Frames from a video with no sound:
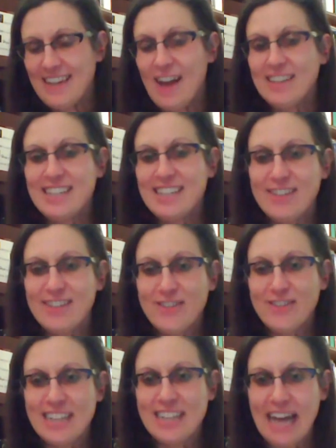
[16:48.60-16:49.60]

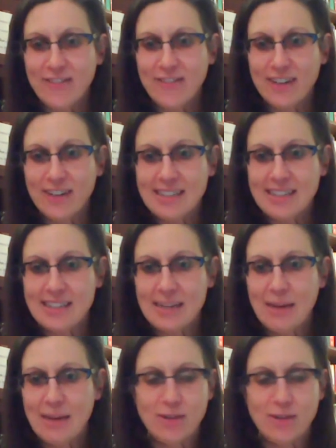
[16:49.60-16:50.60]
Did I freeze? Am
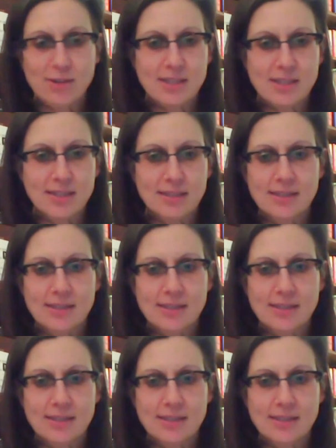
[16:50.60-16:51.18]
I frozen?